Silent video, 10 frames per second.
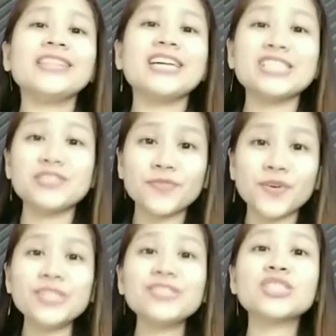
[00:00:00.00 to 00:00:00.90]
let us
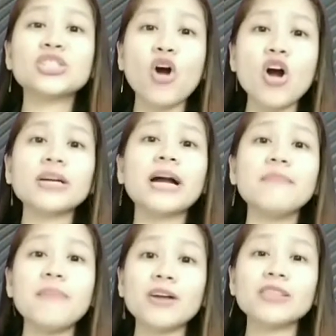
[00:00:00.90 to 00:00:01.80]
first talk
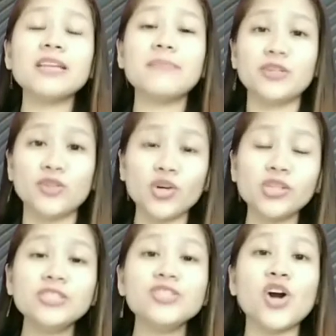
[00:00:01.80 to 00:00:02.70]
about the
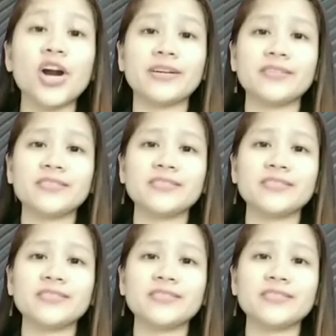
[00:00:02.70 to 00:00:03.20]
Manunggul Jar.